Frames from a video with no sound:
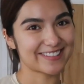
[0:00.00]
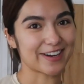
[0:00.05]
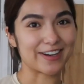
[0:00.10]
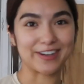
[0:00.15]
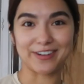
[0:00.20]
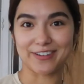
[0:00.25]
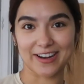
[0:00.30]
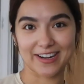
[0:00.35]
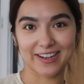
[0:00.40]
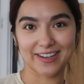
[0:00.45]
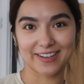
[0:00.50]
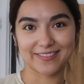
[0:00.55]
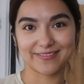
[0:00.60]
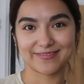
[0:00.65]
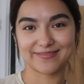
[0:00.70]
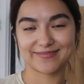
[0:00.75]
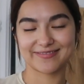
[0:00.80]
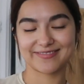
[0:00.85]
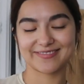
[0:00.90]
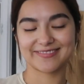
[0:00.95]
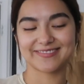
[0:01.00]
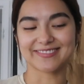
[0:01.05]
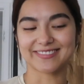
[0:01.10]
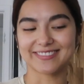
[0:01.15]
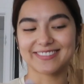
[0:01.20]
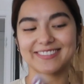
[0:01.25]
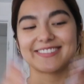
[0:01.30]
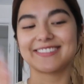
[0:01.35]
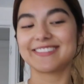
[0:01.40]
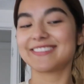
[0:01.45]
are you ready?
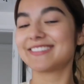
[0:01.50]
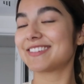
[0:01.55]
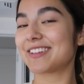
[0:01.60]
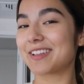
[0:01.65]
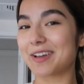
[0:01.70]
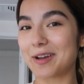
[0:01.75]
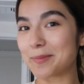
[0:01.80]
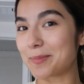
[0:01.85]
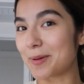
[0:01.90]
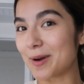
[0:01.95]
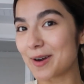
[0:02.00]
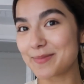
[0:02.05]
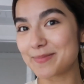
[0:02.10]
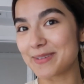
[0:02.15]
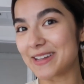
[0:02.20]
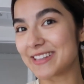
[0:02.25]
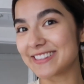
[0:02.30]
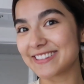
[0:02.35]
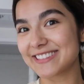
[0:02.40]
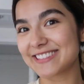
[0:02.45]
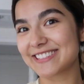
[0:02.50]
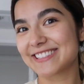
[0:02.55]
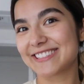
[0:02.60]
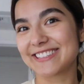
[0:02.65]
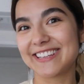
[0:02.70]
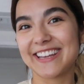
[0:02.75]
Apartments.